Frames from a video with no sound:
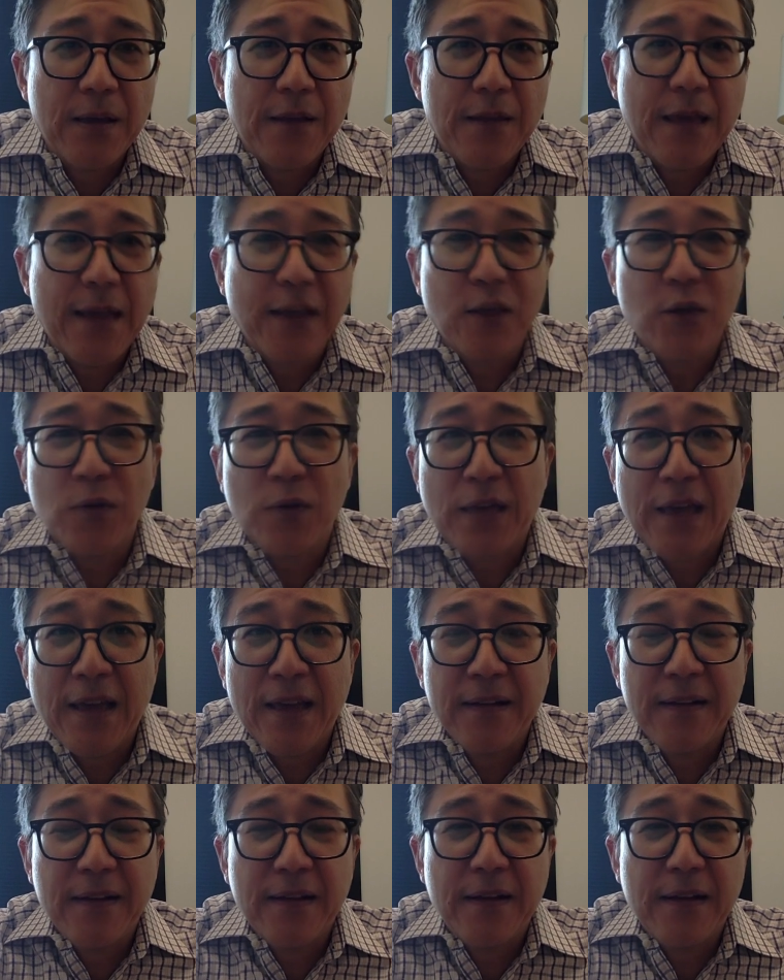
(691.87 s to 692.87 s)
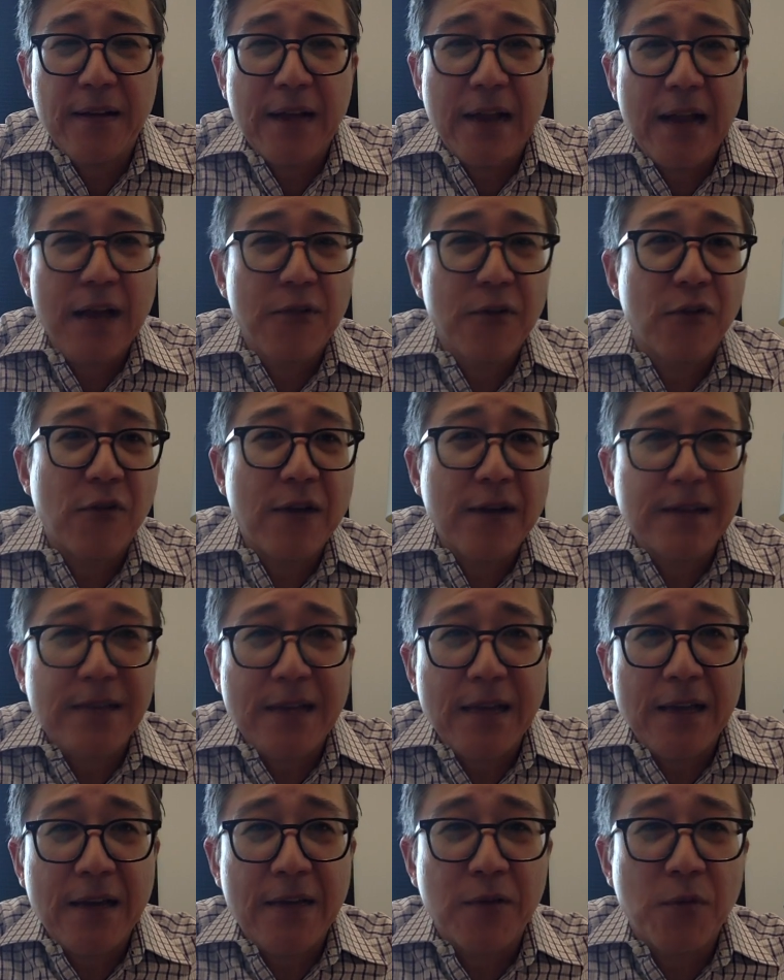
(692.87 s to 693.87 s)
Thank you, Ken, and have a great
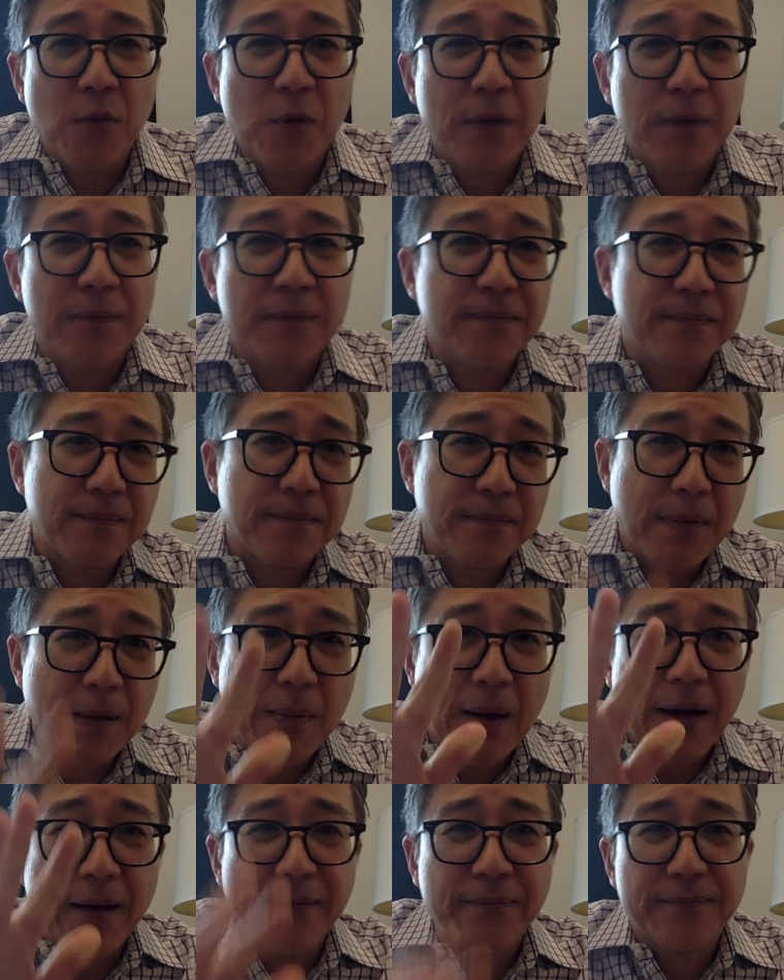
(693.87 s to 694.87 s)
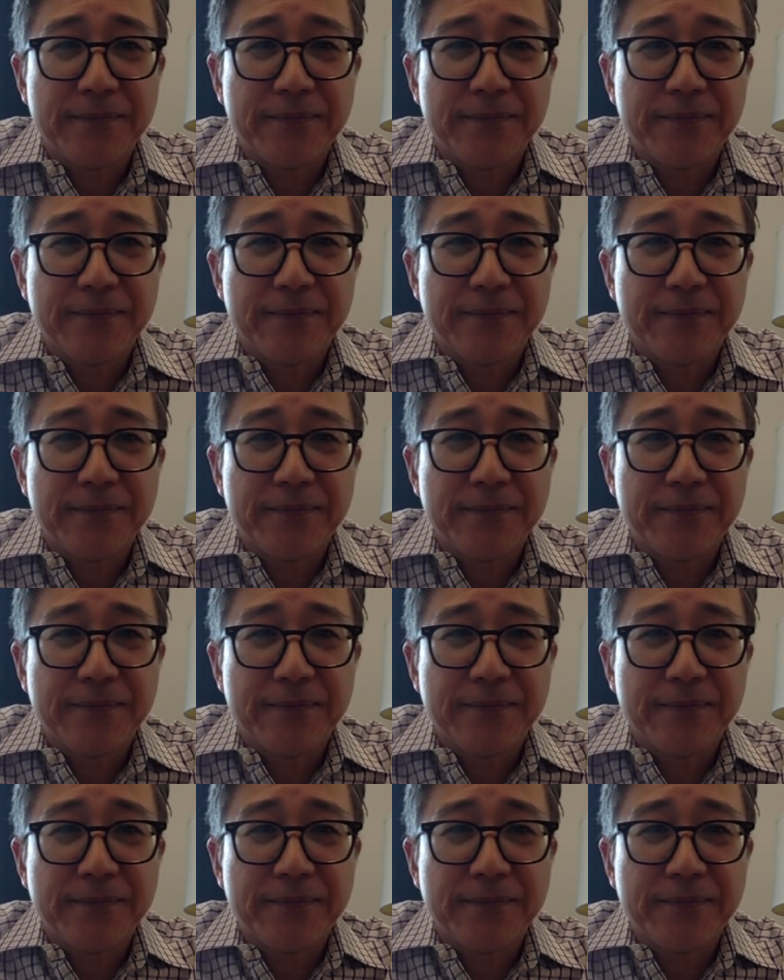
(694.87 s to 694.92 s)
day, everyone. Bye bye.